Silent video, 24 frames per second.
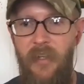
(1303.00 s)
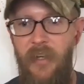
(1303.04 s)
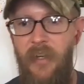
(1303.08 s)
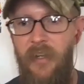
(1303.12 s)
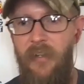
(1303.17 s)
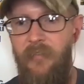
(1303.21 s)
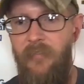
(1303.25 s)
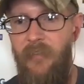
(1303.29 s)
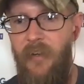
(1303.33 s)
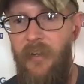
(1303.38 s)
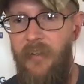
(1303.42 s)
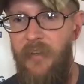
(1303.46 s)

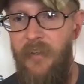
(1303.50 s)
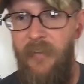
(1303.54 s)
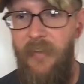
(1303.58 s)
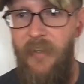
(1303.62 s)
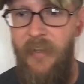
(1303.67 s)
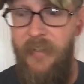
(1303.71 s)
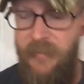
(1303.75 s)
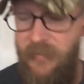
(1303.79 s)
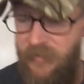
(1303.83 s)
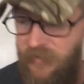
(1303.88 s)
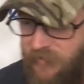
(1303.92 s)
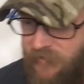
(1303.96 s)
Yeah, I think
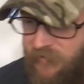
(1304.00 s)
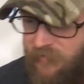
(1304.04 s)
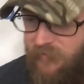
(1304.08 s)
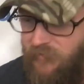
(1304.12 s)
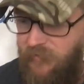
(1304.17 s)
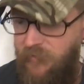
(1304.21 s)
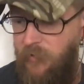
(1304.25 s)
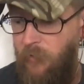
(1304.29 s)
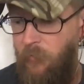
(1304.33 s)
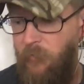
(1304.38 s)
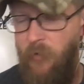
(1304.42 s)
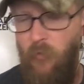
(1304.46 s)
that's
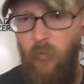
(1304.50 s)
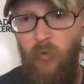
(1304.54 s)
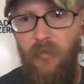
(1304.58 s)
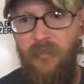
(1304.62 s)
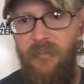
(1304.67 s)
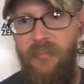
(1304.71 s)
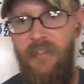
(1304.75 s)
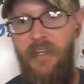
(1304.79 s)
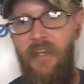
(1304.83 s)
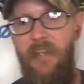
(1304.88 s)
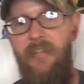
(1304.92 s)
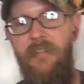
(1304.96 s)
well
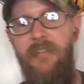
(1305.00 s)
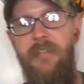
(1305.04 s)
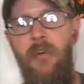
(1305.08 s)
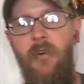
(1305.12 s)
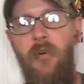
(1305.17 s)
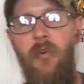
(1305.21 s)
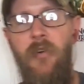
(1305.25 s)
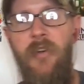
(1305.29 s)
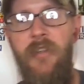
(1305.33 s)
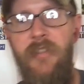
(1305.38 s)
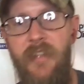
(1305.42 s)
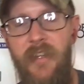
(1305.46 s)
said.
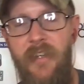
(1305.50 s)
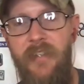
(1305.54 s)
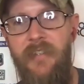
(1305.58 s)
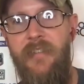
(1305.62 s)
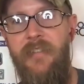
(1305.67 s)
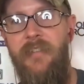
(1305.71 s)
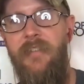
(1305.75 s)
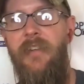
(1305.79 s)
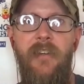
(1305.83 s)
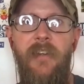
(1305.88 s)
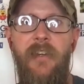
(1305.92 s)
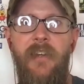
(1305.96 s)
So it
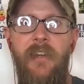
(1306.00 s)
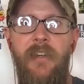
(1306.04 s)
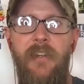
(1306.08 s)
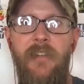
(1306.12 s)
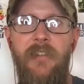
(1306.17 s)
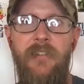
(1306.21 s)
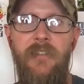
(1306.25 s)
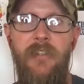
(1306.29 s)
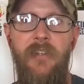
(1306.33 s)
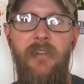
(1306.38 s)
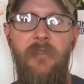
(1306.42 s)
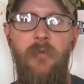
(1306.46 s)

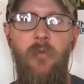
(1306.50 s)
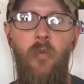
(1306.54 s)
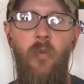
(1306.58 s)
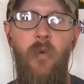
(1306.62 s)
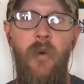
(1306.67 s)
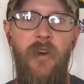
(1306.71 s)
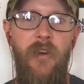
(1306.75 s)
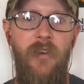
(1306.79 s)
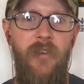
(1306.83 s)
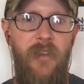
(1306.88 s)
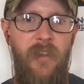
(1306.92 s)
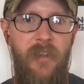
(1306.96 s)
is a
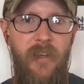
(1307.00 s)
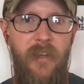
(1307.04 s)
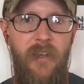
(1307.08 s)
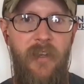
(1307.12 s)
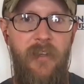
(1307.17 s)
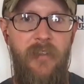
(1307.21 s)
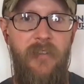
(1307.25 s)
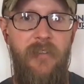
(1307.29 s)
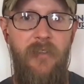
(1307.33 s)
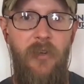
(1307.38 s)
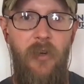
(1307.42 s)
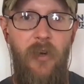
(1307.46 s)
weird
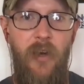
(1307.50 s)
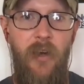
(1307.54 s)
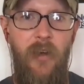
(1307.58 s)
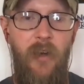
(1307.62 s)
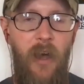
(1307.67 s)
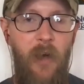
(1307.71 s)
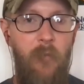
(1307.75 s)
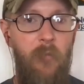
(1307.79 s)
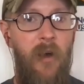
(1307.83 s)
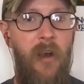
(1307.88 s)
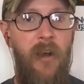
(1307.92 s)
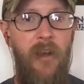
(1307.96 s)
thing. So
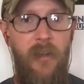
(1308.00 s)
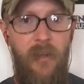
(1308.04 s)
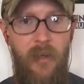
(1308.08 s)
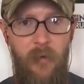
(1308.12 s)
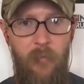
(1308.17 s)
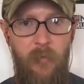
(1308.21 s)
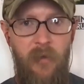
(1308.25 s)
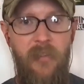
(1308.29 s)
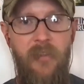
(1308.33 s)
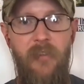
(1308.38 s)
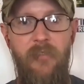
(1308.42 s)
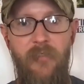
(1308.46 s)
I'm
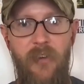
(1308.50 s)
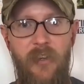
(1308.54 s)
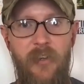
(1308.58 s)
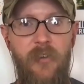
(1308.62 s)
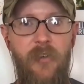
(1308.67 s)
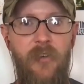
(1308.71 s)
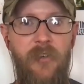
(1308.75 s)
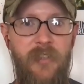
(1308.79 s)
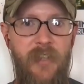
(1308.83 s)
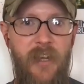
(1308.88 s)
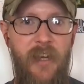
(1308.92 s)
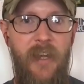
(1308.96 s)
on the
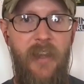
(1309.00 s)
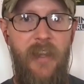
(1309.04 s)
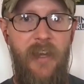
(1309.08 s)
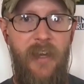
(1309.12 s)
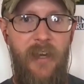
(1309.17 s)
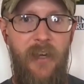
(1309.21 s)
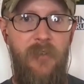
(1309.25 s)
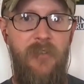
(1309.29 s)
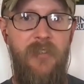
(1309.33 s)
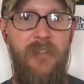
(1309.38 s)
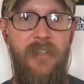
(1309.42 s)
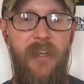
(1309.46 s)
vendor side of the
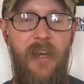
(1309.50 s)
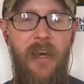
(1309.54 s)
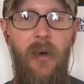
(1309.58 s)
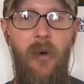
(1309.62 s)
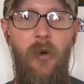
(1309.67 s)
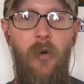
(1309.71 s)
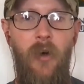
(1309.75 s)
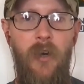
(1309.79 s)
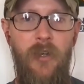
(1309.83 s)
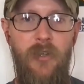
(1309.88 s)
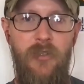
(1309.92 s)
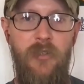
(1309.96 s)
house
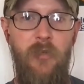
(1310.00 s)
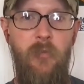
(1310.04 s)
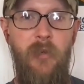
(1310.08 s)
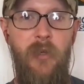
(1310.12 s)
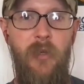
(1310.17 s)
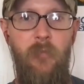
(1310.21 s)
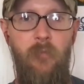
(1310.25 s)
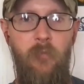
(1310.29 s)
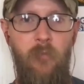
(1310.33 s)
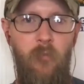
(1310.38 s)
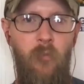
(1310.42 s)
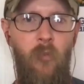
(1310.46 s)
now. I used to
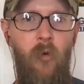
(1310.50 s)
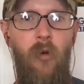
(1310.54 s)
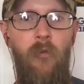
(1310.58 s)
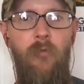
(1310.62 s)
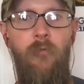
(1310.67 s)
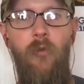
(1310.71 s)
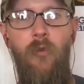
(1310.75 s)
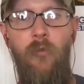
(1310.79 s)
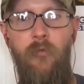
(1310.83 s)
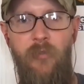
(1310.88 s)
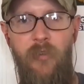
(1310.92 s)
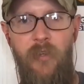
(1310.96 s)
be a more
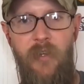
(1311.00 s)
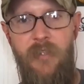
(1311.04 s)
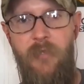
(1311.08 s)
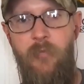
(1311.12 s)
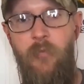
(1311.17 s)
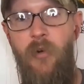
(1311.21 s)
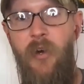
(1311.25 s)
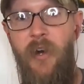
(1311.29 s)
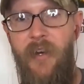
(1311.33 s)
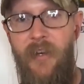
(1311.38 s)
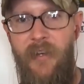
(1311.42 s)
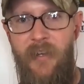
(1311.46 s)

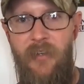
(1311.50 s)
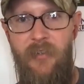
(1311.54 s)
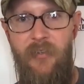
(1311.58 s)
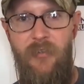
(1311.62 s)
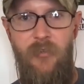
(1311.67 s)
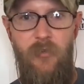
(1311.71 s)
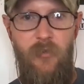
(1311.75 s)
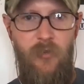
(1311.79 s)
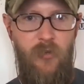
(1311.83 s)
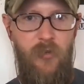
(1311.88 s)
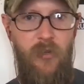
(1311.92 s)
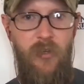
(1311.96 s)
full-fledged
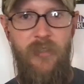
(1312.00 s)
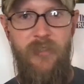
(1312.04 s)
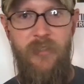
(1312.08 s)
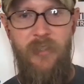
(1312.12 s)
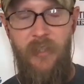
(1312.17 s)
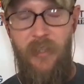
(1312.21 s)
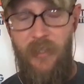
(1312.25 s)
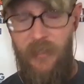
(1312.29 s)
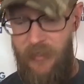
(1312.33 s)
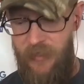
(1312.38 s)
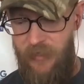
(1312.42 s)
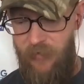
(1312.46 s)
practitioner across
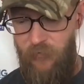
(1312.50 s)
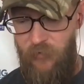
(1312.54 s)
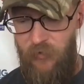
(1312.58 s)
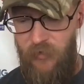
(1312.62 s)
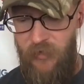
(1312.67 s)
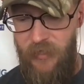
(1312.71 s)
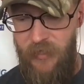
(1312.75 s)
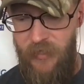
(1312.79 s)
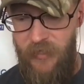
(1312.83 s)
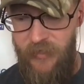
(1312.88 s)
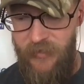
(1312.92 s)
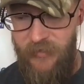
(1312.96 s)
a lot of
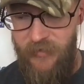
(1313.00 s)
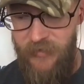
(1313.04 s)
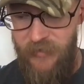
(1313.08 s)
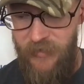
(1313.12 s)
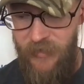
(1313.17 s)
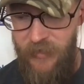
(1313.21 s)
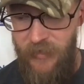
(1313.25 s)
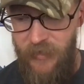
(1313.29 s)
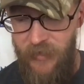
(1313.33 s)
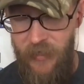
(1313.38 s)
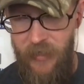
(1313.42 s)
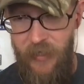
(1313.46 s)
different things,
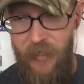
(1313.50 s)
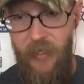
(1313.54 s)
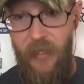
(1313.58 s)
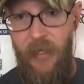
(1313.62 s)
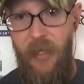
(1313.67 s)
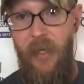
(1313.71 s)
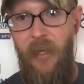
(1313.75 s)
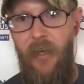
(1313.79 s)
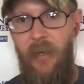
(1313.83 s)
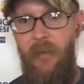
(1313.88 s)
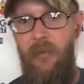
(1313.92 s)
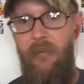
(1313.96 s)

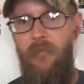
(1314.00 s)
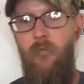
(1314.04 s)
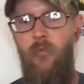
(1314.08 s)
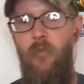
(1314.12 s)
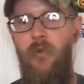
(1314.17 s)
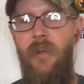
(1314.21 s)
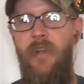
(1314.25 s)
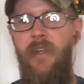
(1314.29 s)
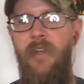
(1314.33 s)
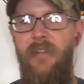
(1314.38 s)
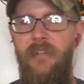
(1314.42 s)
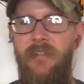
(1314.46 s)
and
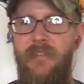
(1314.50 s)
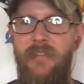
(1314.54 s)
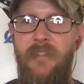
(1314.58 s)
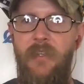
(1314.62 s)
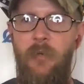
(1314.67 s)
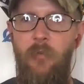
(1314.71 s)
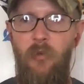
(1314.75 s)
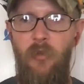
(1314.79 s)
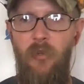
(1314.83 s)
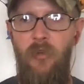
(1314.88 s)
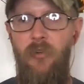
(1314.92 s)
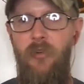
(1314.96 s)
we get
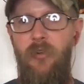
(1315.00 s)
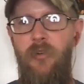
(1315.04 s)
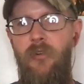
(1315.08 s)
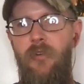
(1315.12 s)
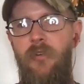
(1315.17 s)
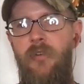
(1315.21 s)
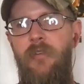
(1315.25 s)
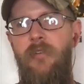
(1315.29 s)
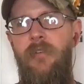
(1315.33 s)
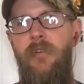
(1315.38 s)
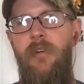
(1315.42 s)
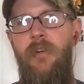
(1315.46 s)

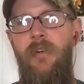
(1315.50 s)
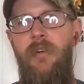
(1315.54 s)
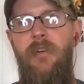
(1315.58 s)
similar